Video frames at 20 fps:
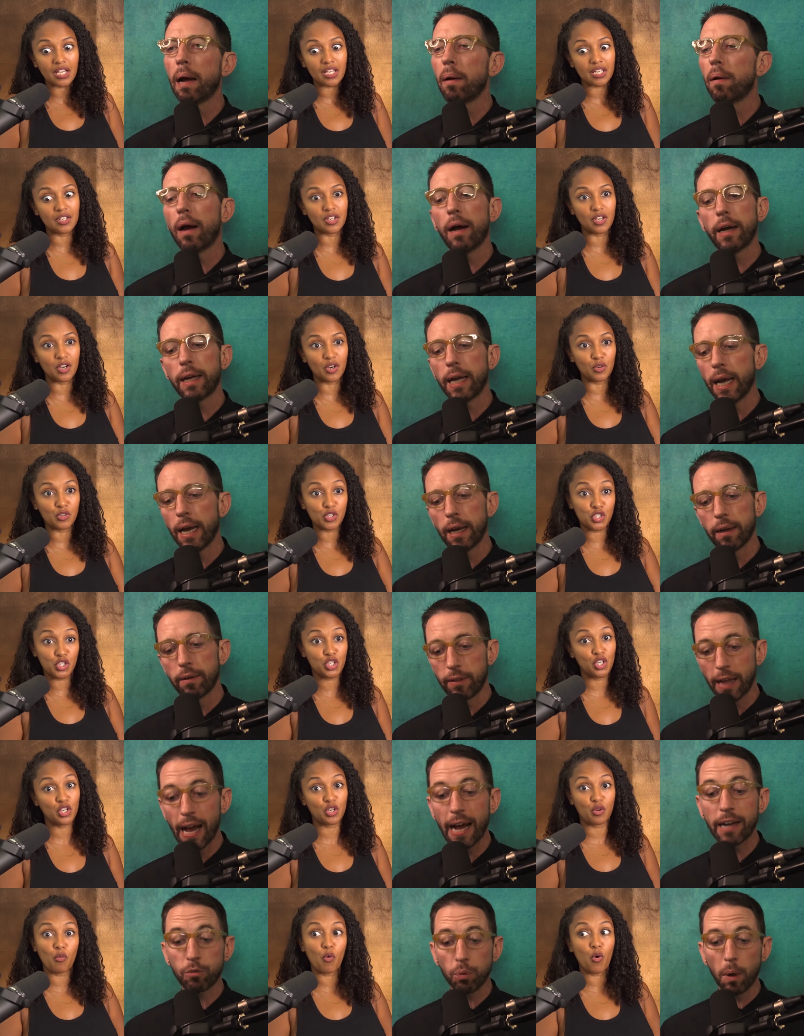Speaker 1: I, you know again,
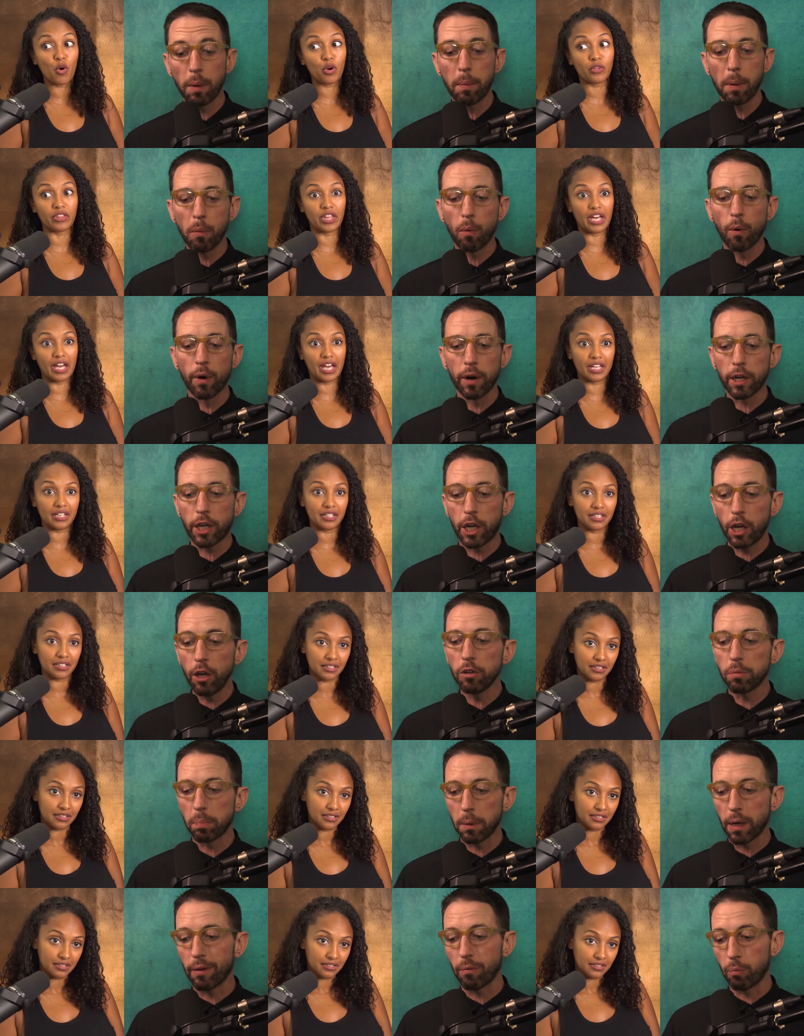shouldn't that's have what people that.
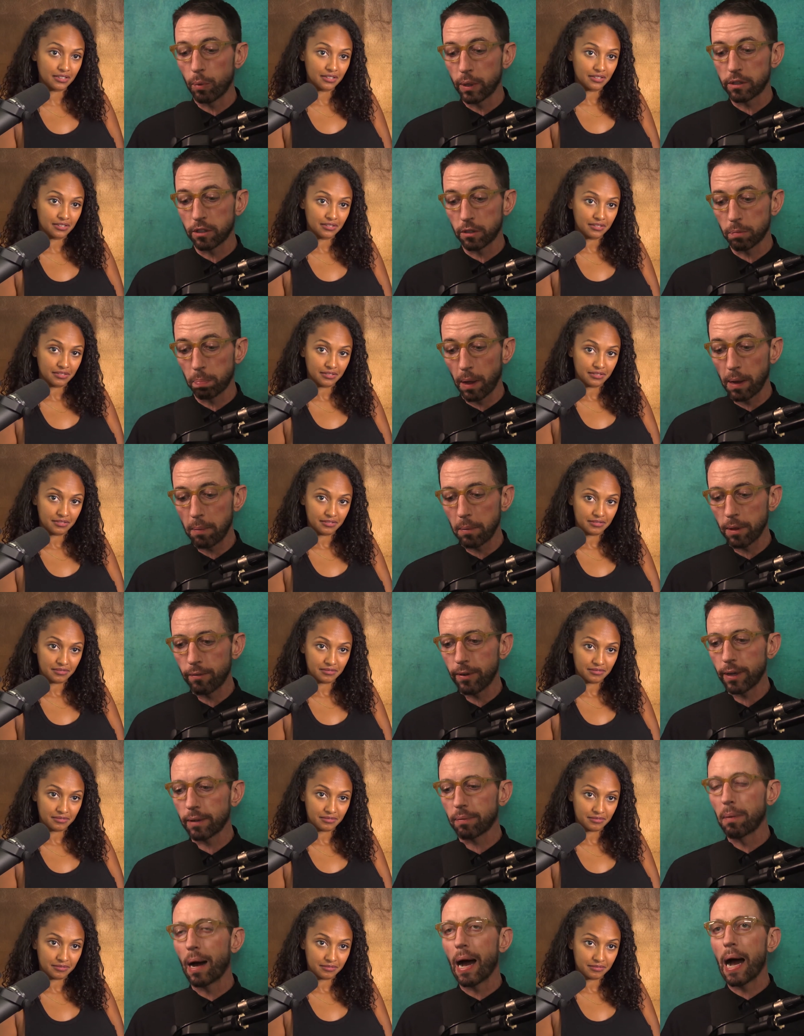accuse me of, which is blaming the
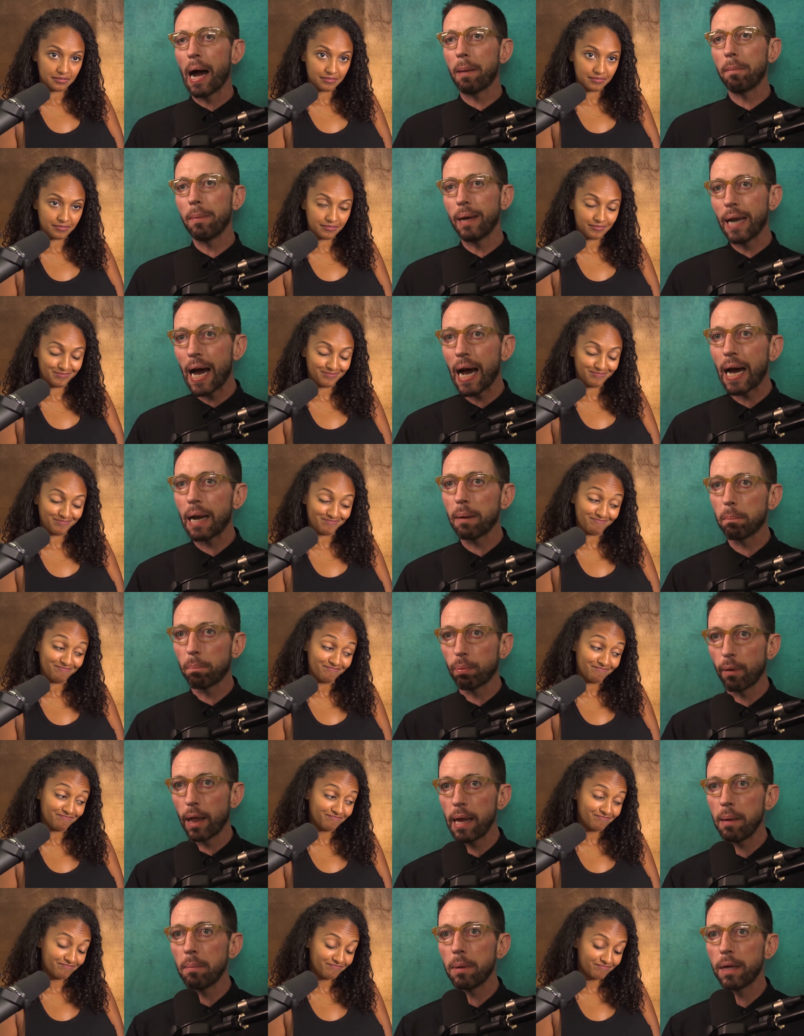victim. I'm not
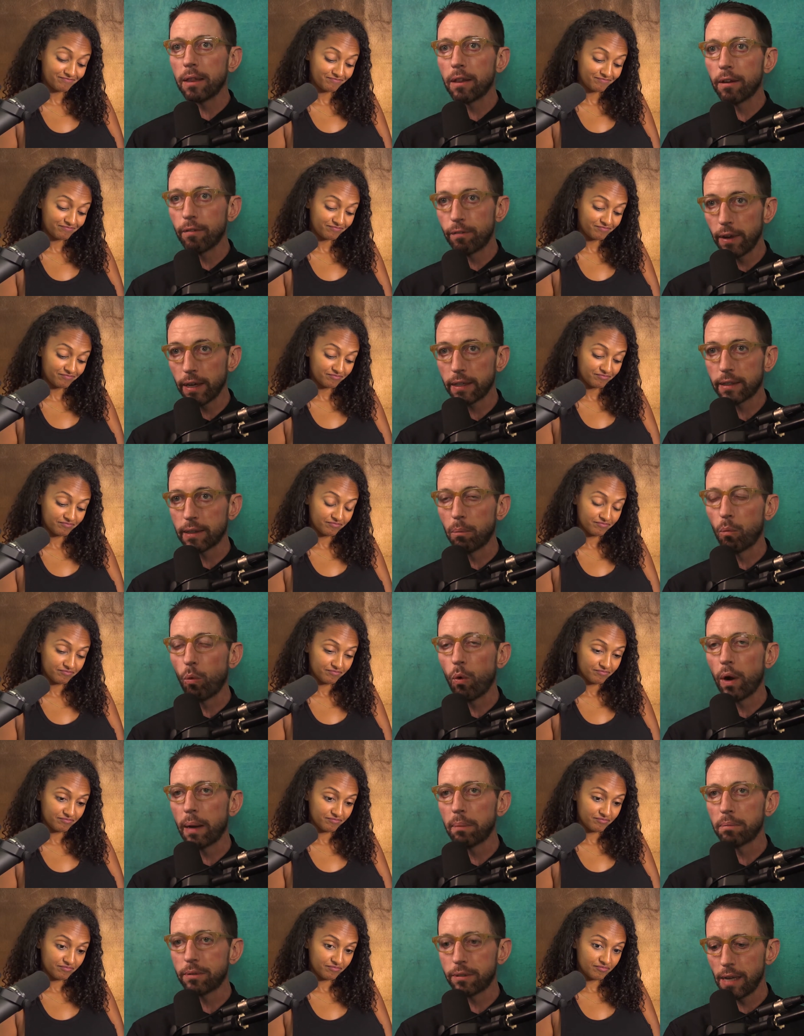blaming the victim.
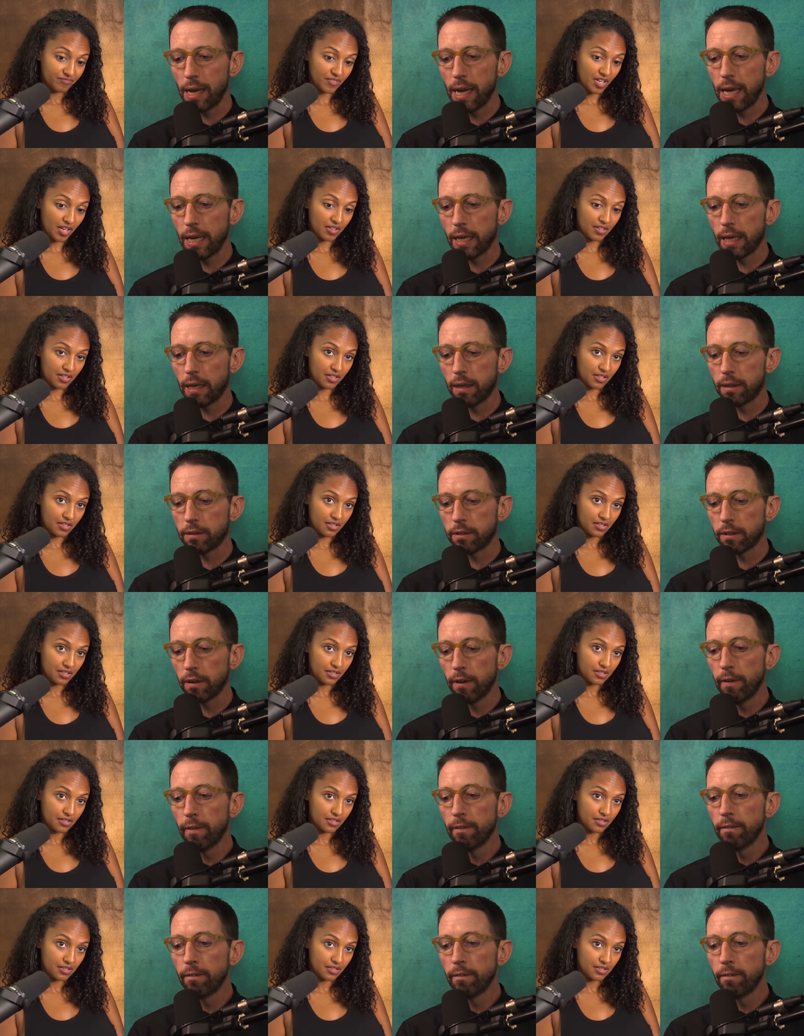What I'm saying is.